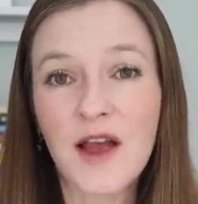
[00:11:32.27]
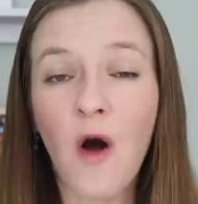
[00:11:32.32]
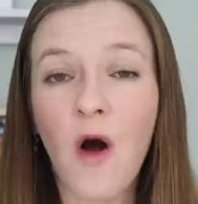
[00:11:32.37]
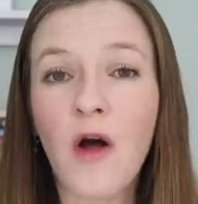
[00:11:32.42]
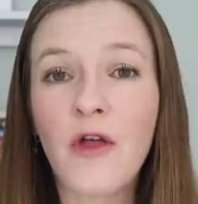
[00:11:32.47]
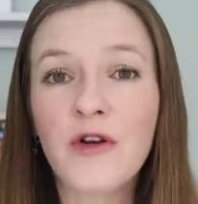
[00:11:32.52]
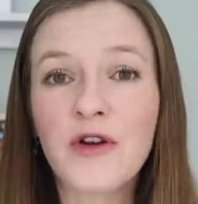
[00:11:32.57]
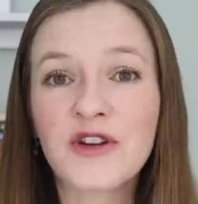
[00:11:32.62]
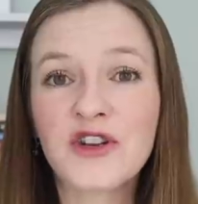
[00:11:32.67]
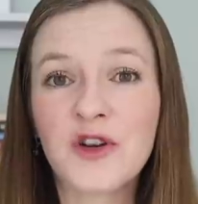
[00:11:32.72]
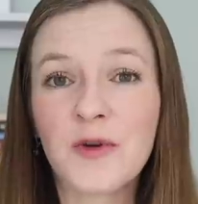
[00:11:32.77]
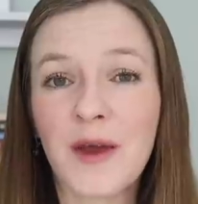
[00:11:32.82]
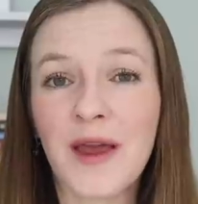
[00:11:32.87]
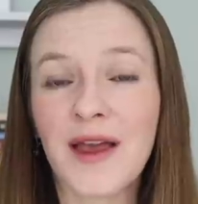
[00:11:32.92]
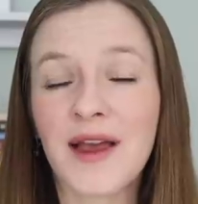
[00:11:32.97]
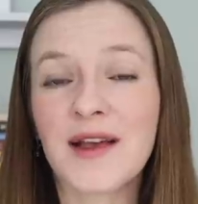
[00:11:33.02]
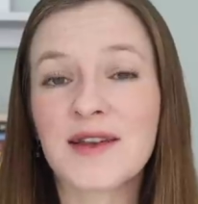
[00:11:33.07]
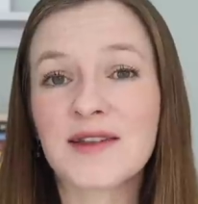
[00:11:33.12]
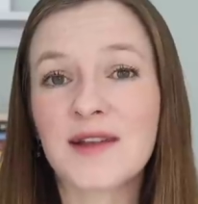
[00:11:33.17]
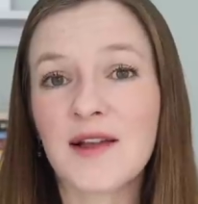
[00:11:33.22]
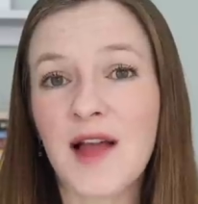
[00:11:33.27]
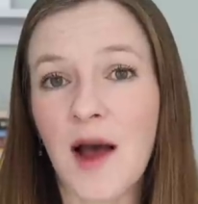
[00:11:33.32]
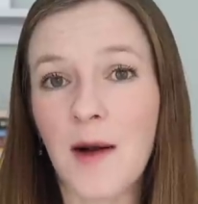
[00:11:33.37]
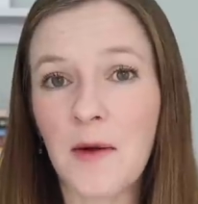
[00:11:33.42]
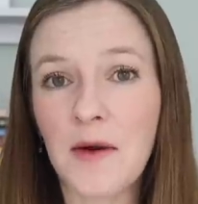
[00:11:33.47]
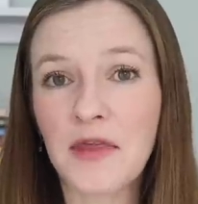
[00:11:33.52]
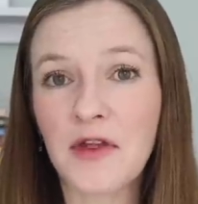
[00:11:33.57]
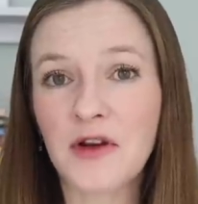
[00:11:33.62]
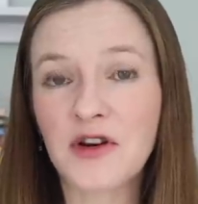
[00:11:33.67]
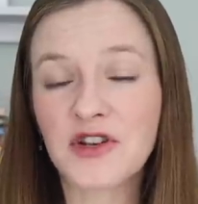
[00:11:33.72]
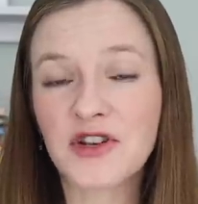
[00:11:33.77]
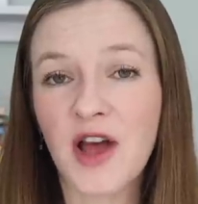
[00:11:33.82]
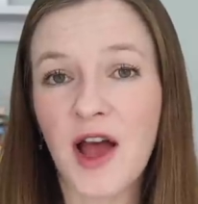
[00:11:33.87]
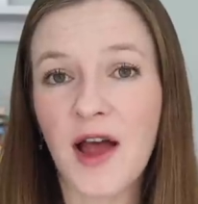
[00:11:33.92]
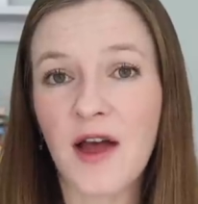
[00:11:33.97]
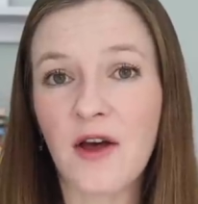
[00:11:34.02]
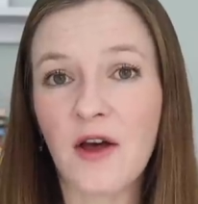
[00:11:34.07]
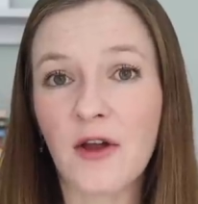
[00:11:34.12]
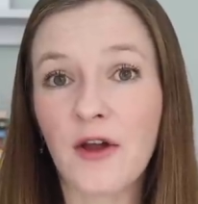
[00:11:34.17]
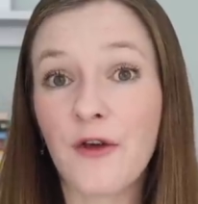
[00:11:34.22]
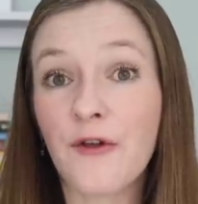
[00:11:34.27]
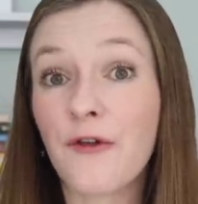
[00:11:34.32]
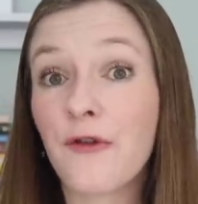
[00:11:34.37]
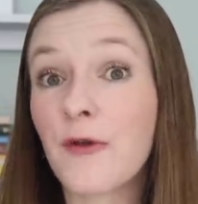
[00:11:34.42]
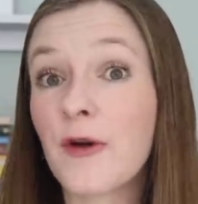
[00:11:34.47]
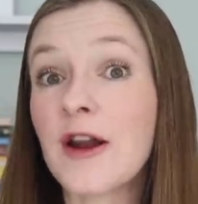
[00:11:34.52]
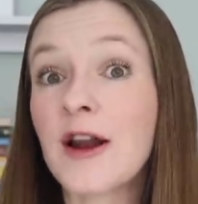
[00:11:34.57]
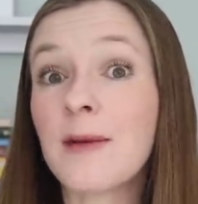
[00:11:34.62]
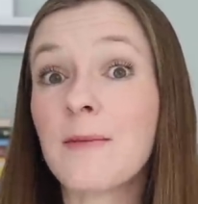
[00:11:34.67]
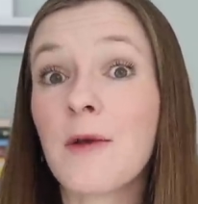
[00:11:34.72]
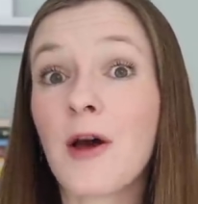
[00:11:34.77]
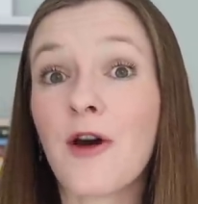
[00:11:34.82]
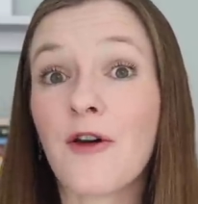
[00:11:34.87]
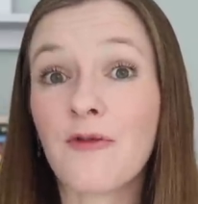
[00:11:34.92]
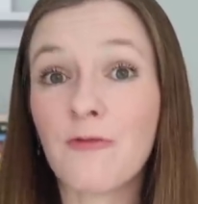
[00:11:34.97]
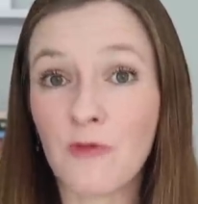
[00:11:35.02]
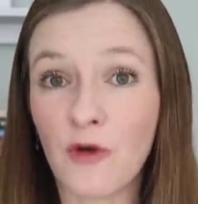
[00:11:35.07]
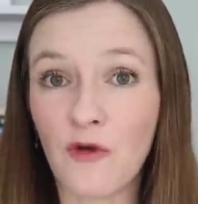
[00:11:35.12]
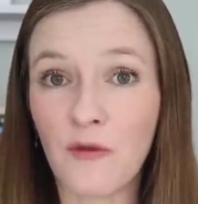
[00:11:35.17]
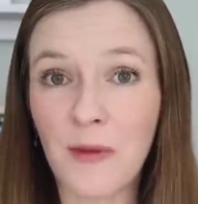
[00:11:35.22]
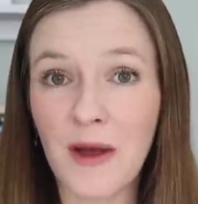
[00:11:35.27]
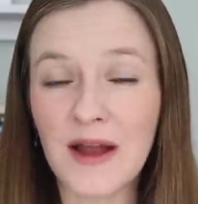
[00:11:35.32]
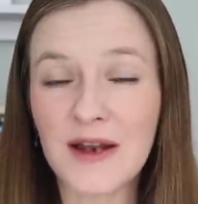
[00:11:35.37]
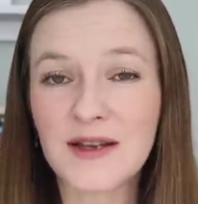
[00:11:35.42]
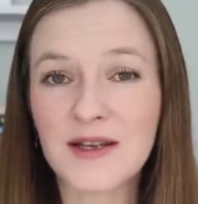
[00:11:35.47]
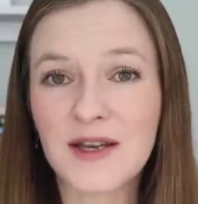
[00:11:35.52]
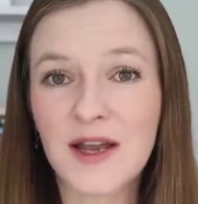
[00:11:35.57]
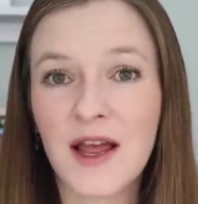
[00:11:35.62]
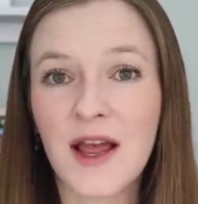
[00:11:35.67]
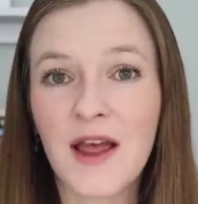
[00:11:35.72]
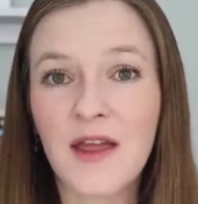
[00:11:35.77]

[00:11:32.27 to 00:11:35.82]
All they're doing is allowing their child freedom of movement.